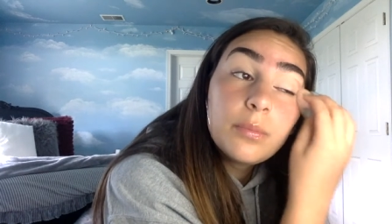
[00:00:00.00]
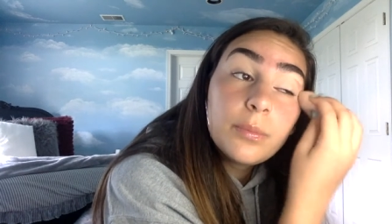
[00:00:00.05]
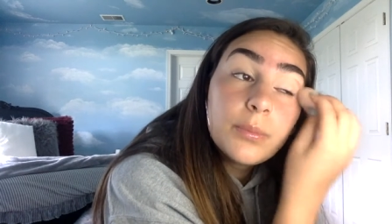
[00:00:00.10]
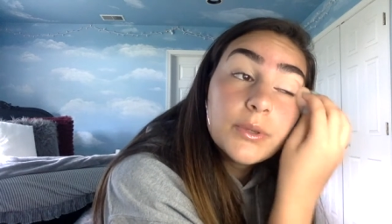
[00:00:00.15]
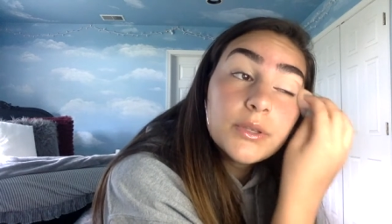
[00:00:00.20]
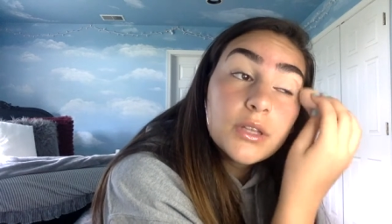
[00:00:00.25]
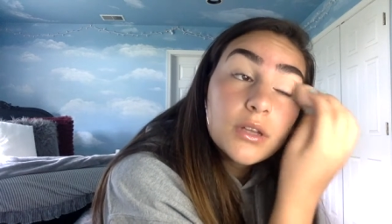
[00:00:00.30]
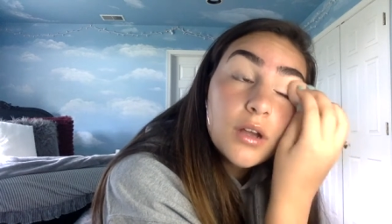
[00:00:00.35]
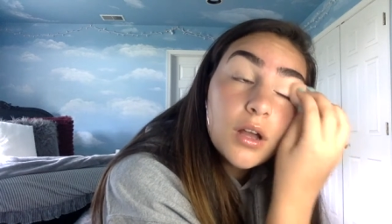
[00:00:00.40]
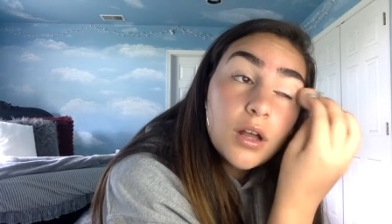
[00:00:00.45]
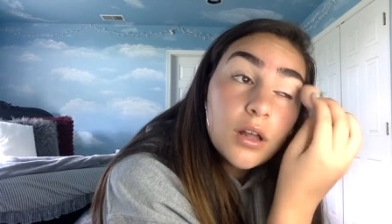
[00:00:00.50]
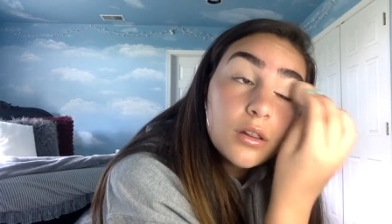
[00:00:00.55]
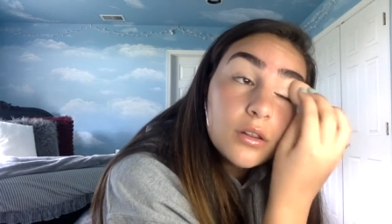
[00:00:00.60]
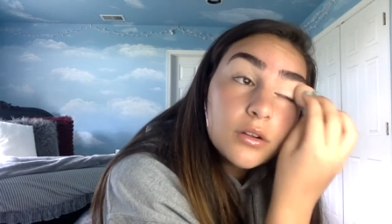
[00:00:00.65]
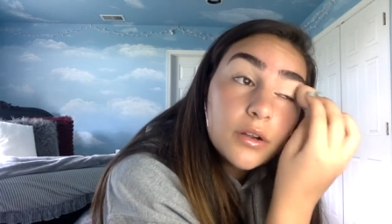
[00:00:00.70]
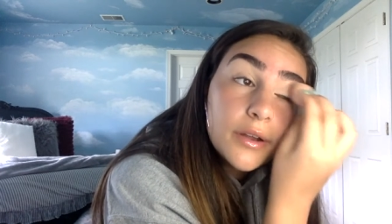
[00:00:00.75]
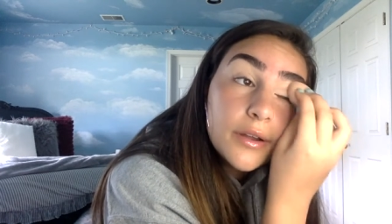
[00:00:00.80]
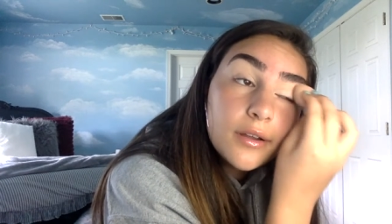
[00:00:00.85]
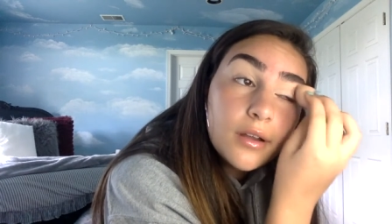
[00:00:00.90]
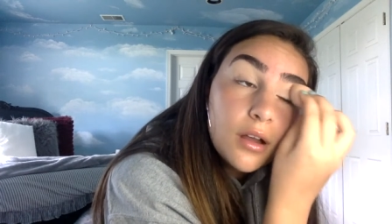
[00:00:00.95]
but the
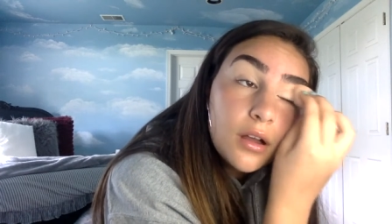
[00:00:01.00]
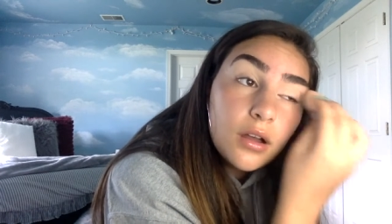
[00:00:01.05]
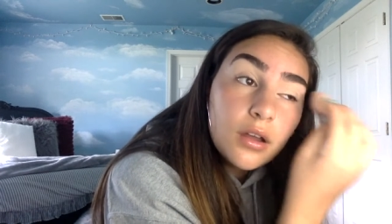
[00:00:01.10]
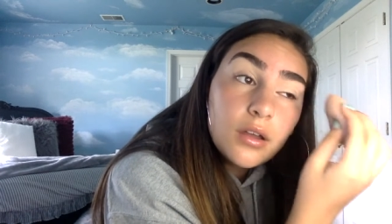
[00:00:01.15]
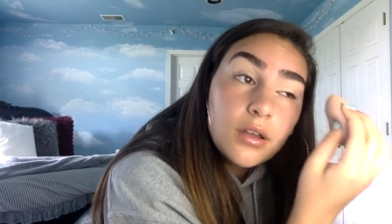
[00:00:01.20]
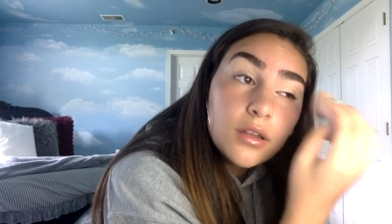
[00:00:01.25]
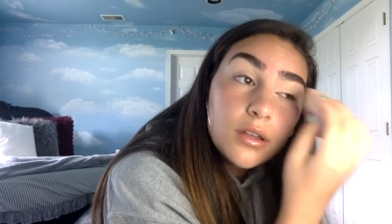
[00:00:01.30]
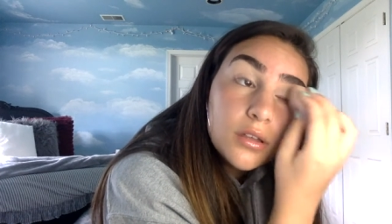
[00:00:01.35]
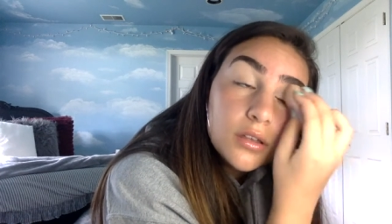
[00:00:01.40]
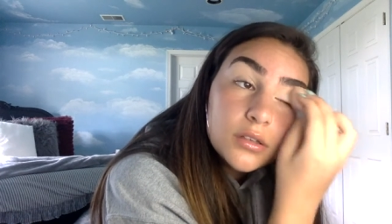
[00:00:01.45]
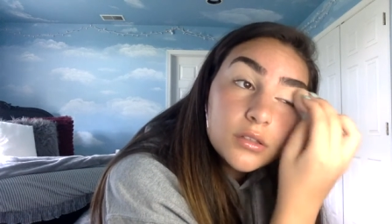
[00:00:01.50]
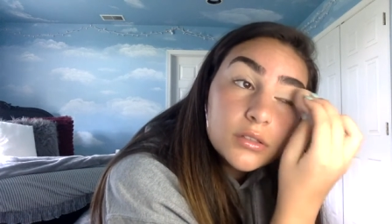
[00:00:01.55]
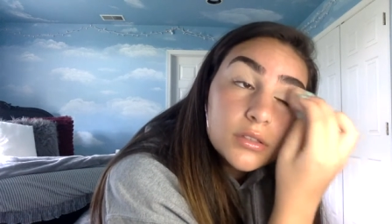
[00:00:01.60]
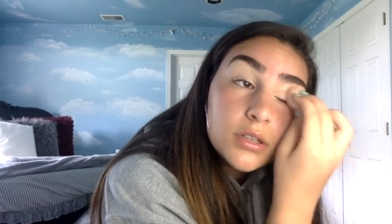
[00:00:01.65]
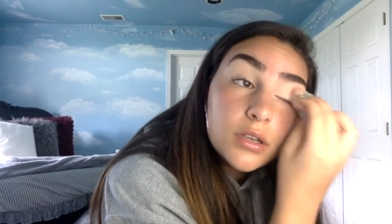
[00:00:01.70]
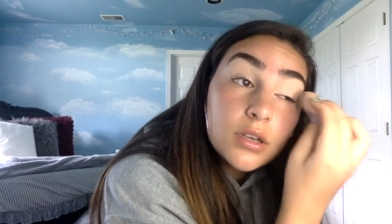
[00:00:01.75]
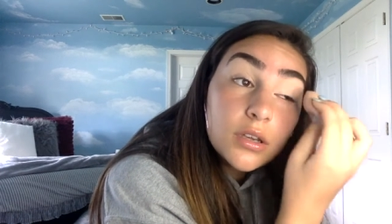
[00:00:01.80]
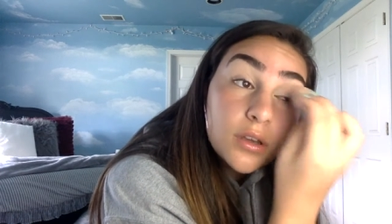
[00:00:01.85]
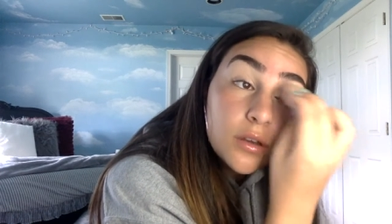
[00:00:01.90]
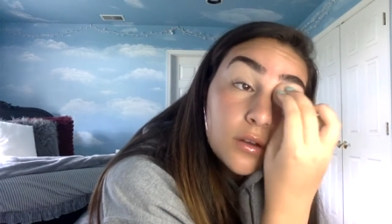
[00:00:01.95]
color I got is,
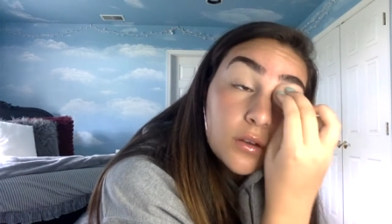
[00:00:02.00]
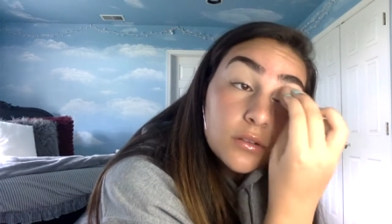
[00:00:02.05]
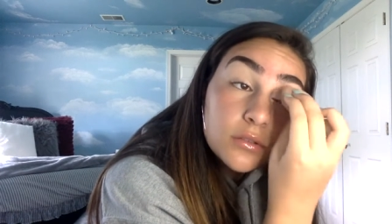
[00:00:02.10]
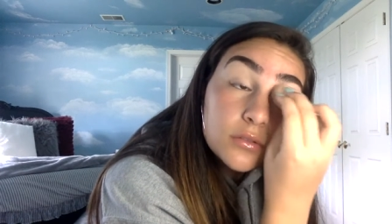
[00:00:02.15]
like,